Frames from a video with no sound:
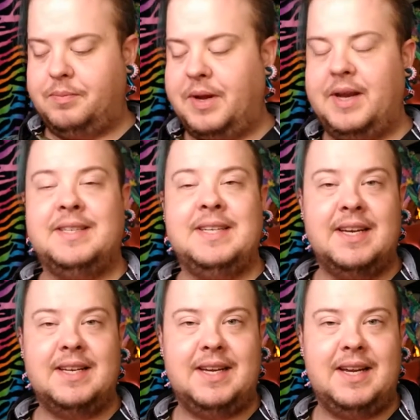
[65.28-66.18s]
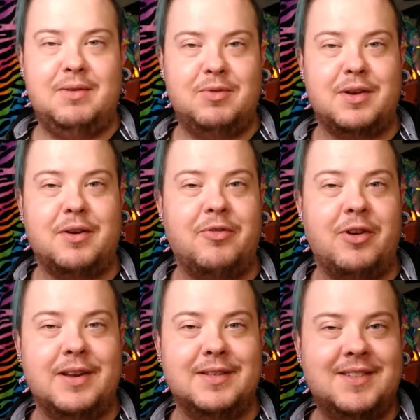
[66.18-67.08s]
played D&D with our
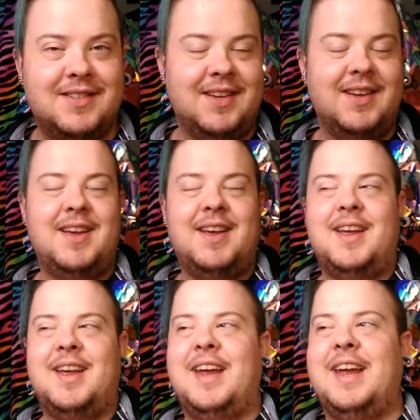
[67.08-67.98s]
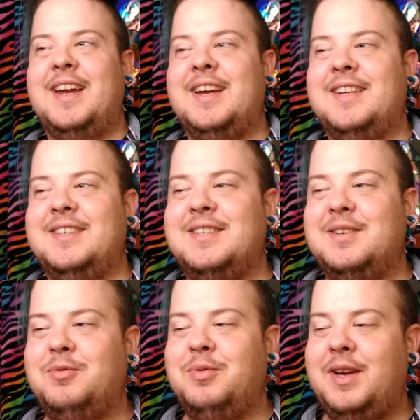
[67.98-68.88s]
friends, and
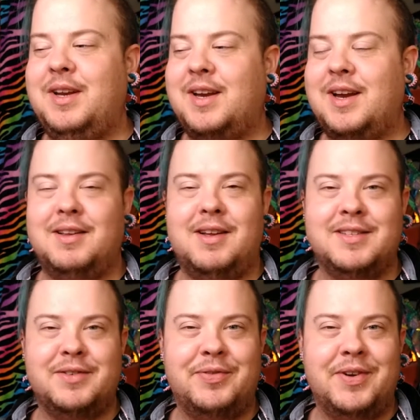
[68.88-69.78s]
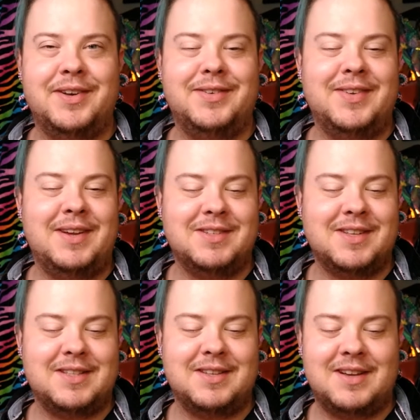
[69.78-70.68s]
we had lots of fun. It was
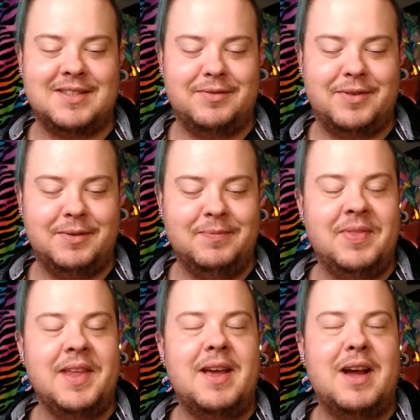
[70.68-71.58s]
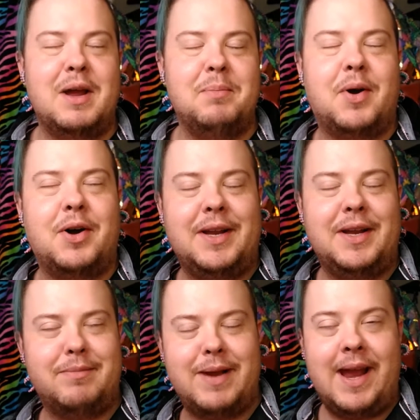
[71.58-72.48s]
lots of fun. I bought
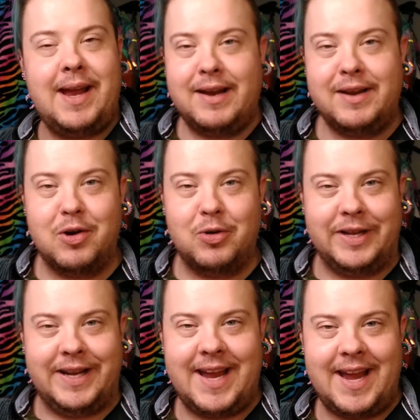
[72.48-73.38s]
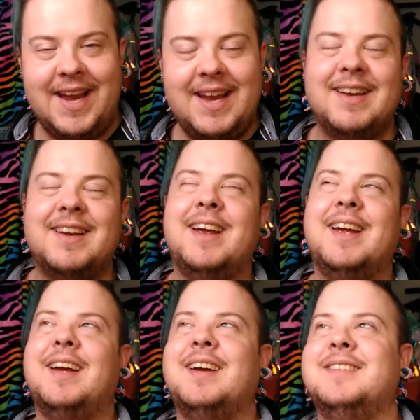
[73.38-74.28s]
him a cannoli cake
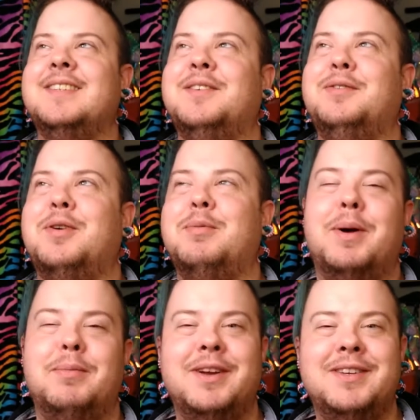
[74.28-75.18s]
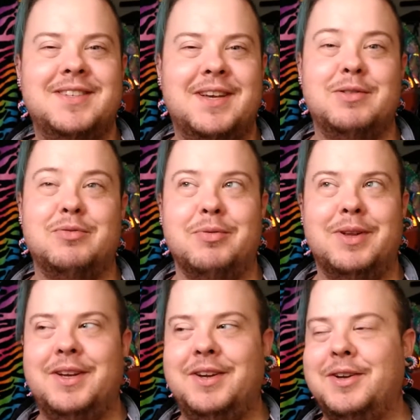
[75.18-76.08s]
and from Publix. It was
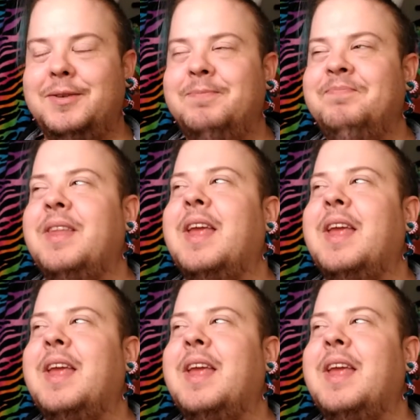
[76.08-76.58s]
really good.